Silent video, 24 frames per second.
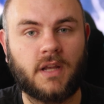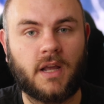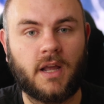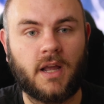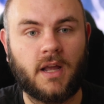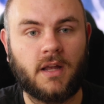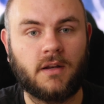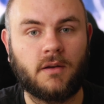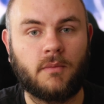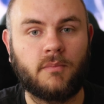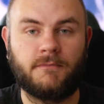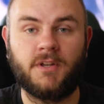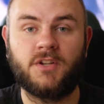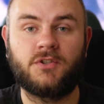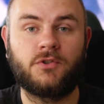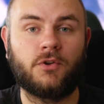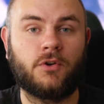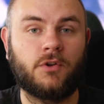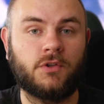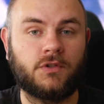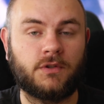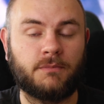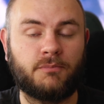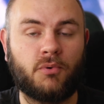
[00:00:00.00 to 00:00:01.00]
and be
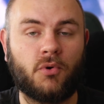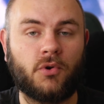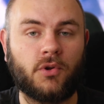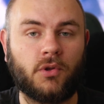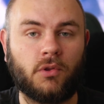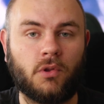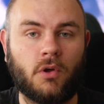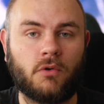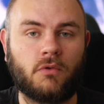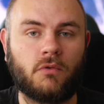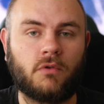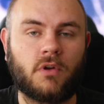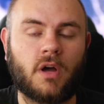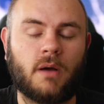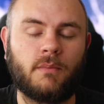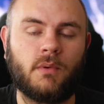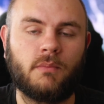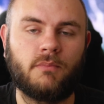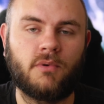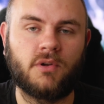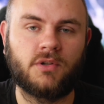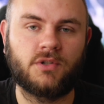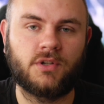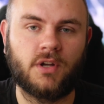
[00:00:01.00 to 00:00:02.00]
sure to support your local
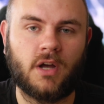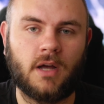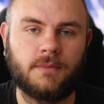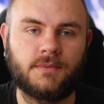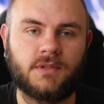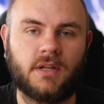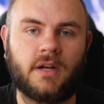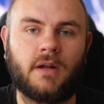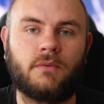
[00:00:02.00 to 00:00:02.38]
comic book shops,